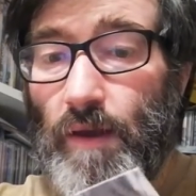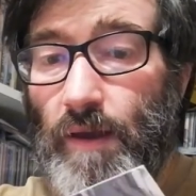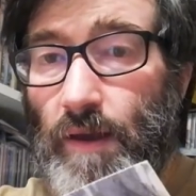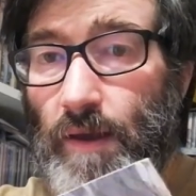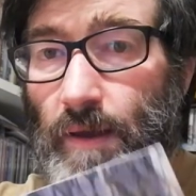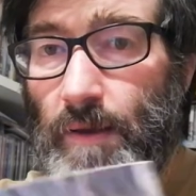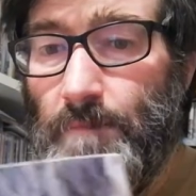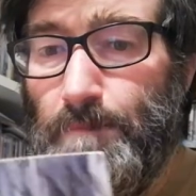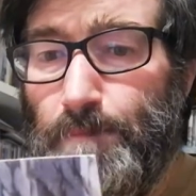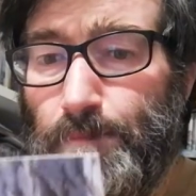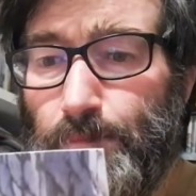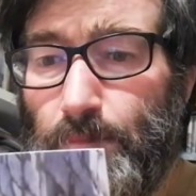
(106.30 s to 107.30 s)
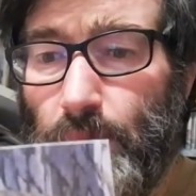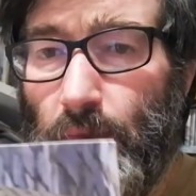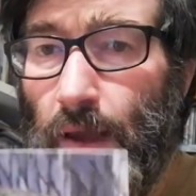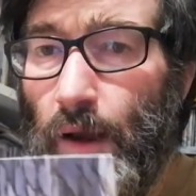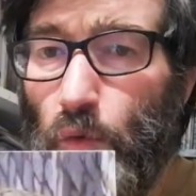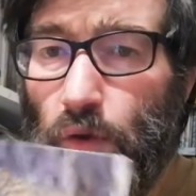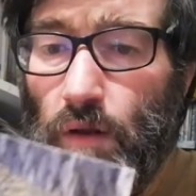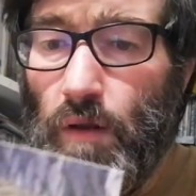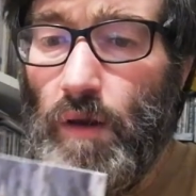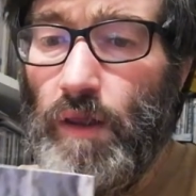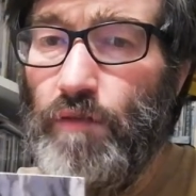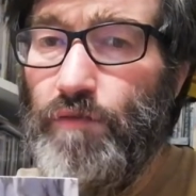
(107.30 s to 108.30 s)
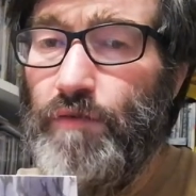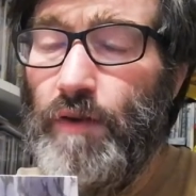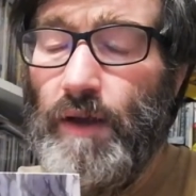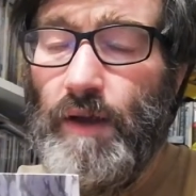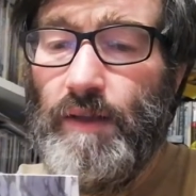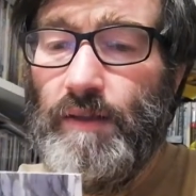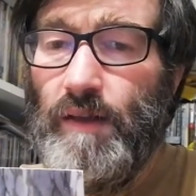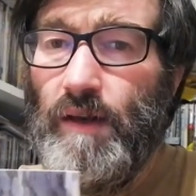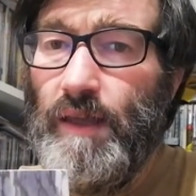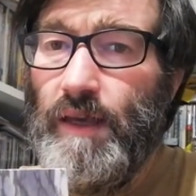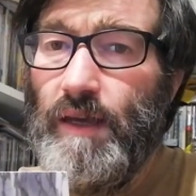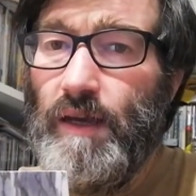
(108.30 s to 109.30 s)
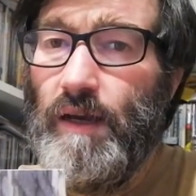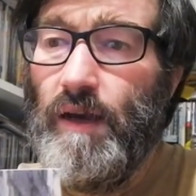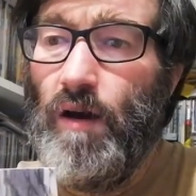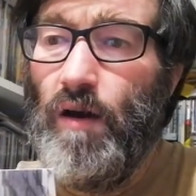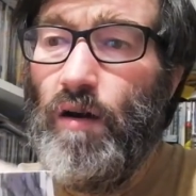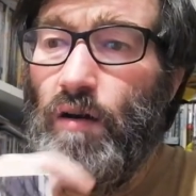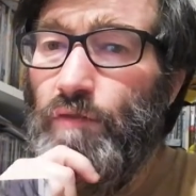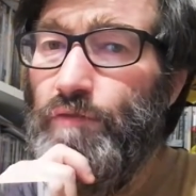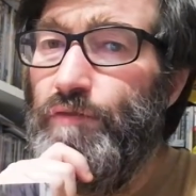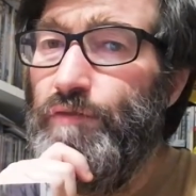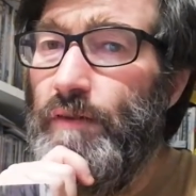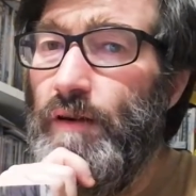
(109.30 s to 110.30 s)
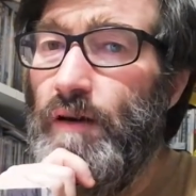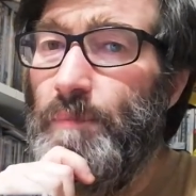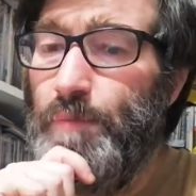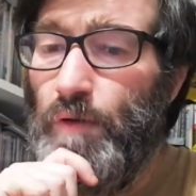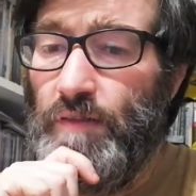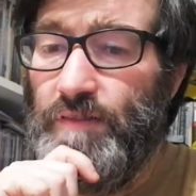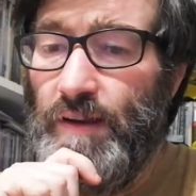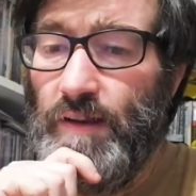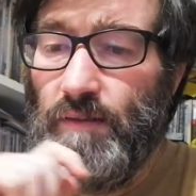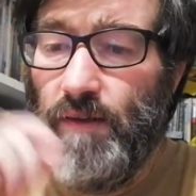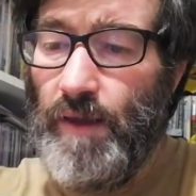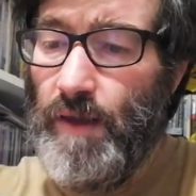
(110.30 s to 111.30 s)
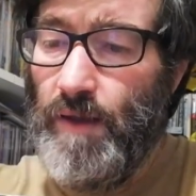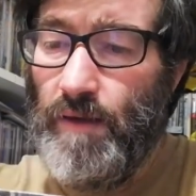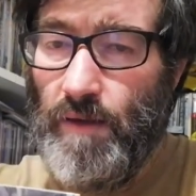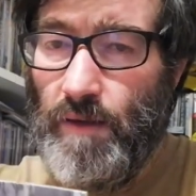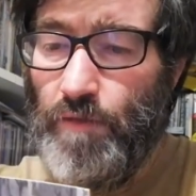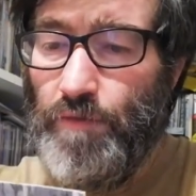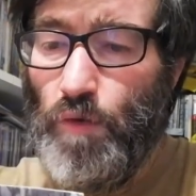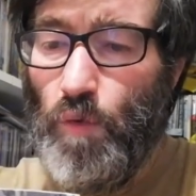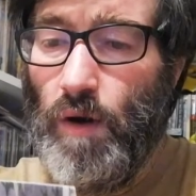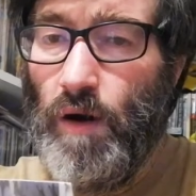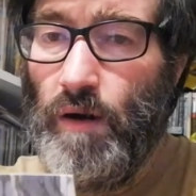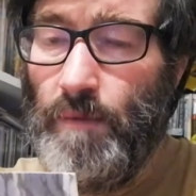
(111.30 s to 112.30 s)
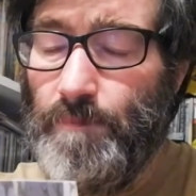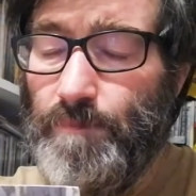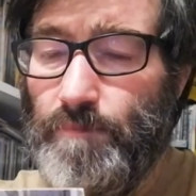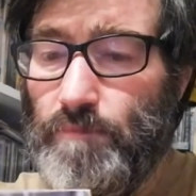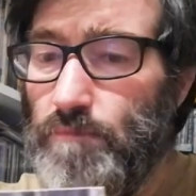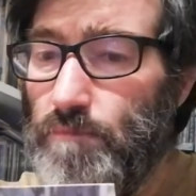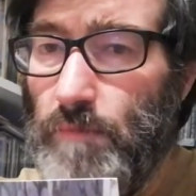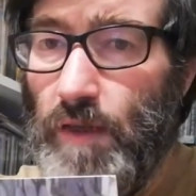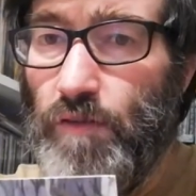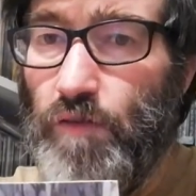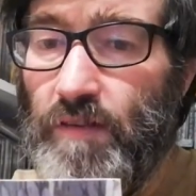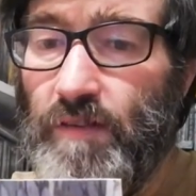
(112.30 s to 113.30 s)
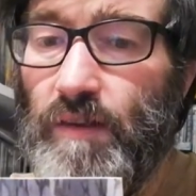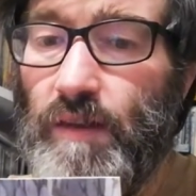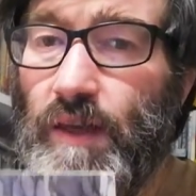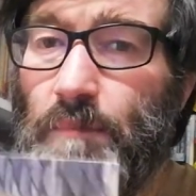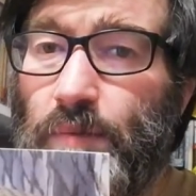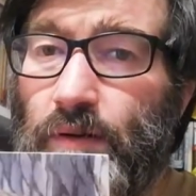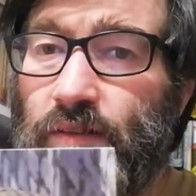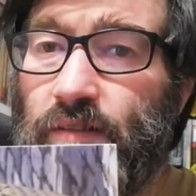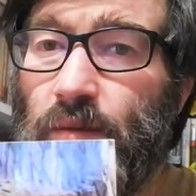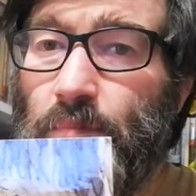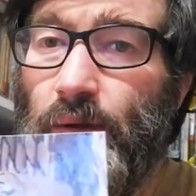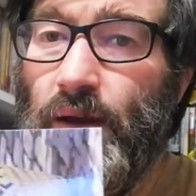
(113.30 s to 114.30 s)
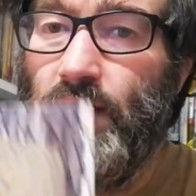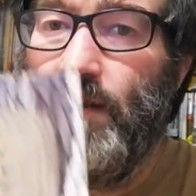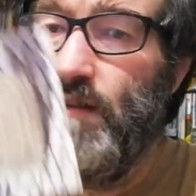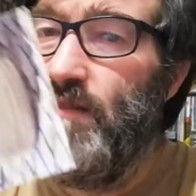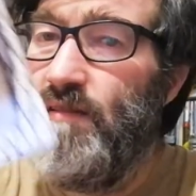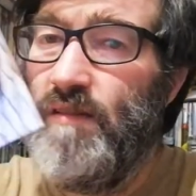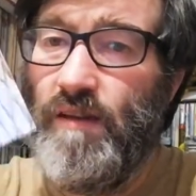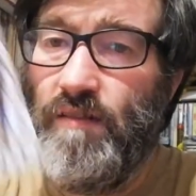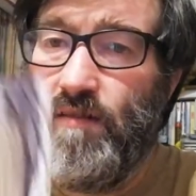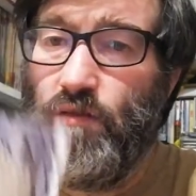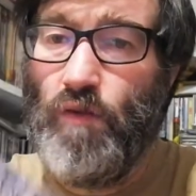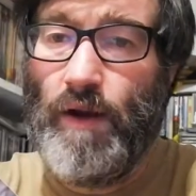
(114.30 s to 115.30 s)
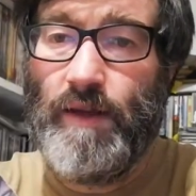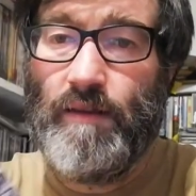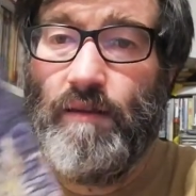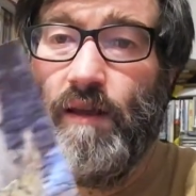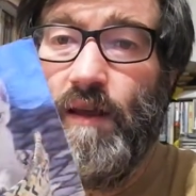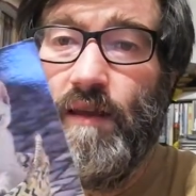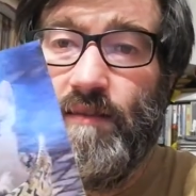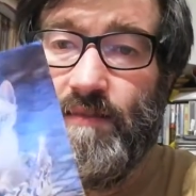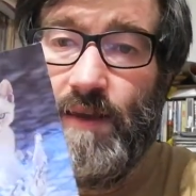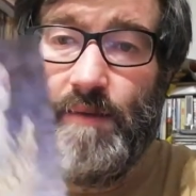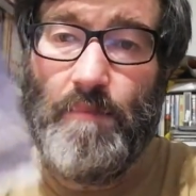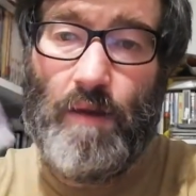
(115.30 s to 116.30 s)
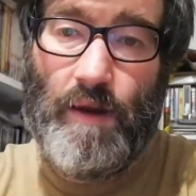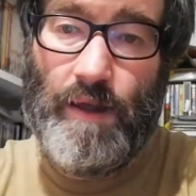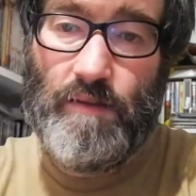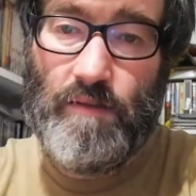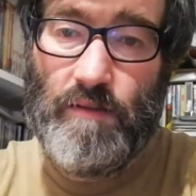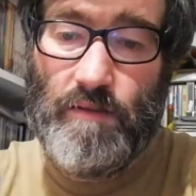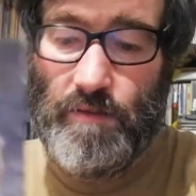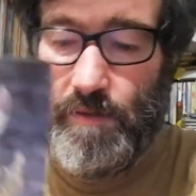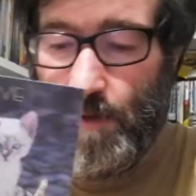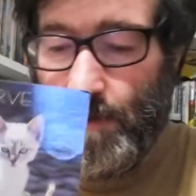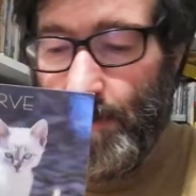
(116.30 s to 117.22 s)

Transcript: I will leave the link of her project, and if you are interested in participate, it's just write some letters